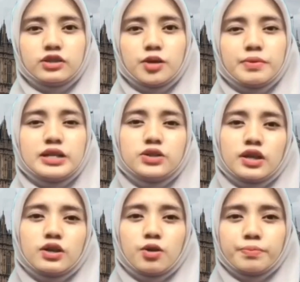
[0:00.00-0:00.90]
restaurant
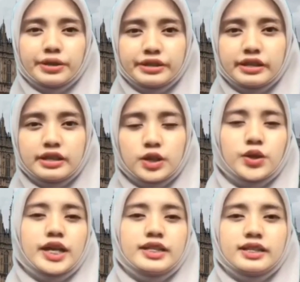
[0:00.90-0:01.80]
operator in the
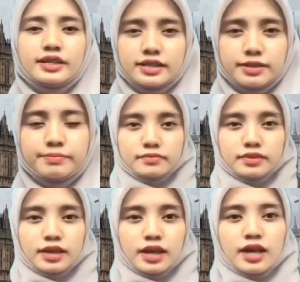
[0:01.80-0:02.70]
United Kingdom.
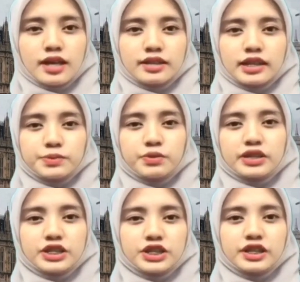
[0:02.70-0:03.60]
Transportation
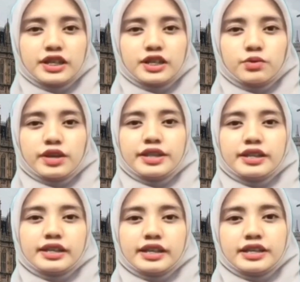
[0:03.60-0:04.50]
in the United
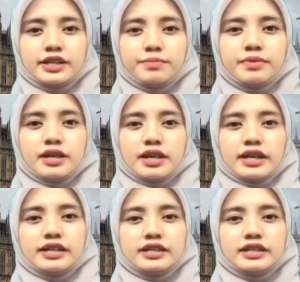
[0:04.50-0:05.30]
Kingdom increased